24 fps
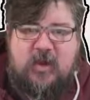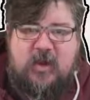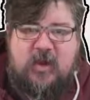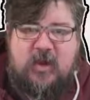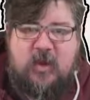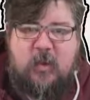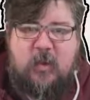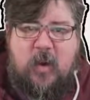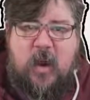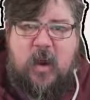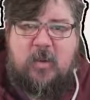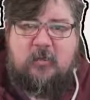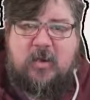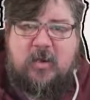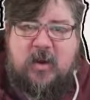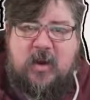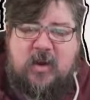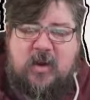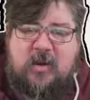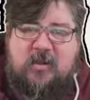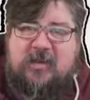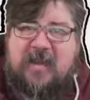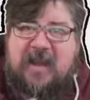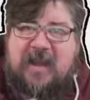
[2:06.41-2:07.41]
I'm going
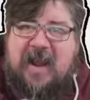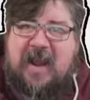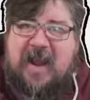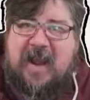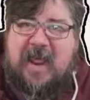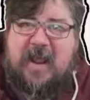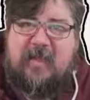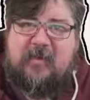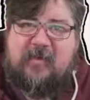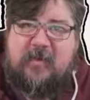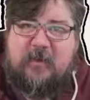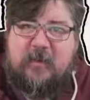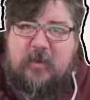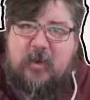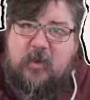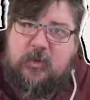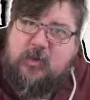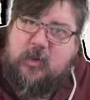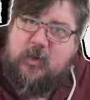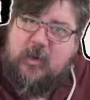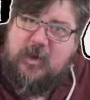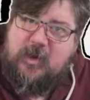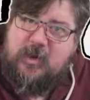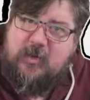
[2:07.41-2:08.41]
to declare something, or
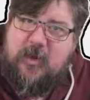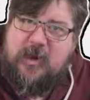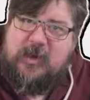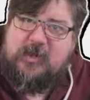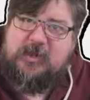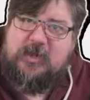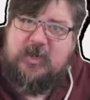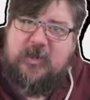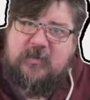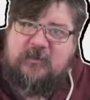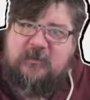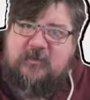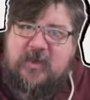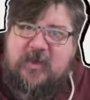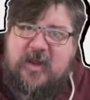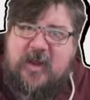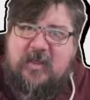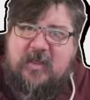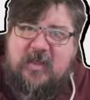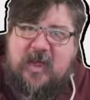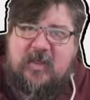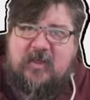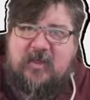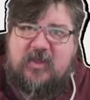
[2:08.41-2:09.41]
do I need to actually
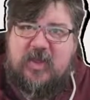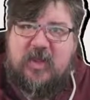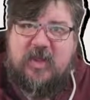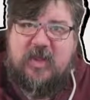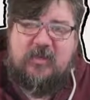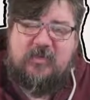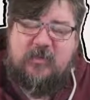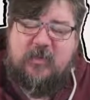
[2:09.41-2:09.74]
configure that thing?